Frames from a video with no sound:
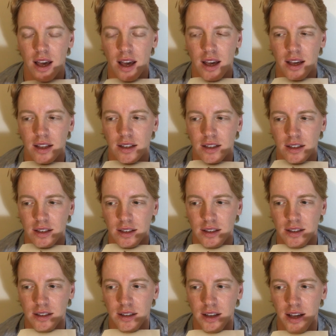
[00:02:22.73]
And
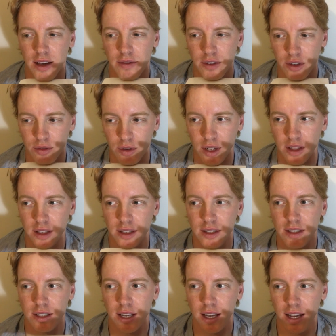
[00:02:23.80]
having read The
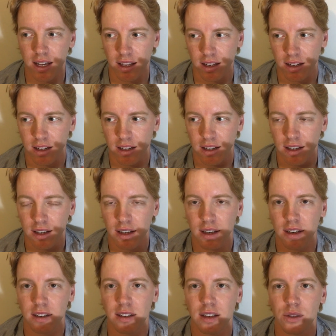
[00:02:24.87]
Stand,
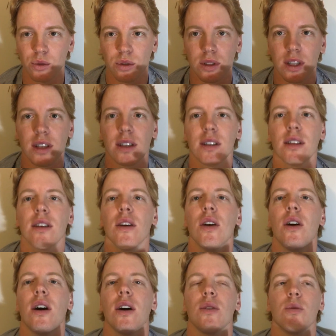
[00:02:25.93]
I was thinking, like,
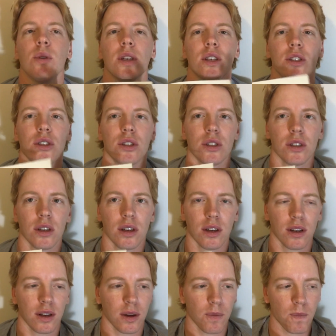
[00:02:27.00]
oh, I wish
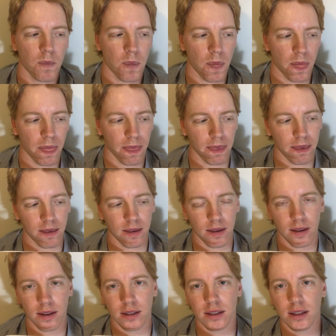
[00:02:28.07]

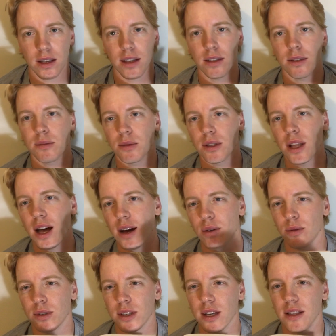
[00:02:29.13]
Salem's Lot
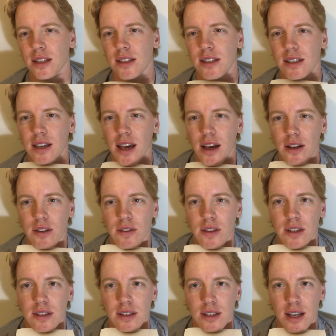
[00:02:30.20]
was on the scale of
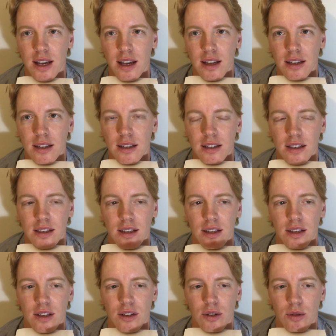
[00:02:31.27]
The Stand.
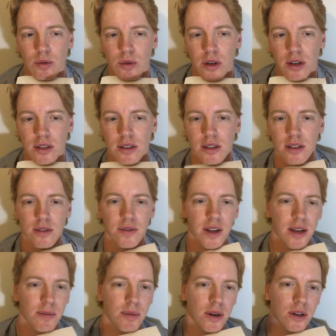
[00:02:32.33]
Whereas these
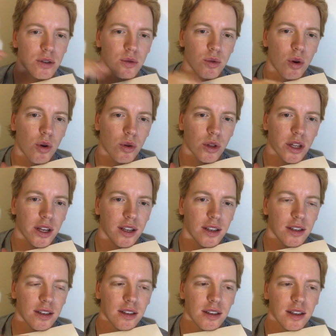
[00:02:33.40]
vampires roll
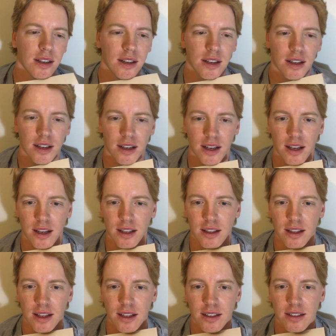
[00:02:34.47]
in,
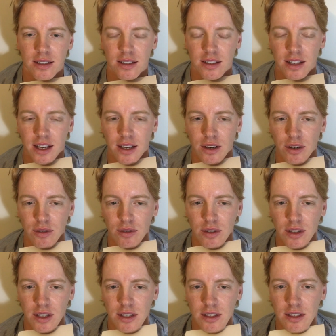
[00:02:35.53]
and they take over
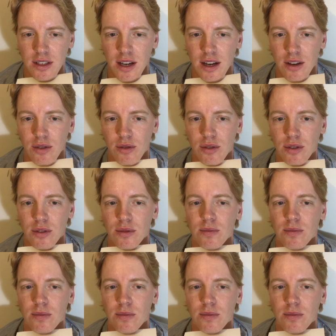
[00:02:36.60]
this town,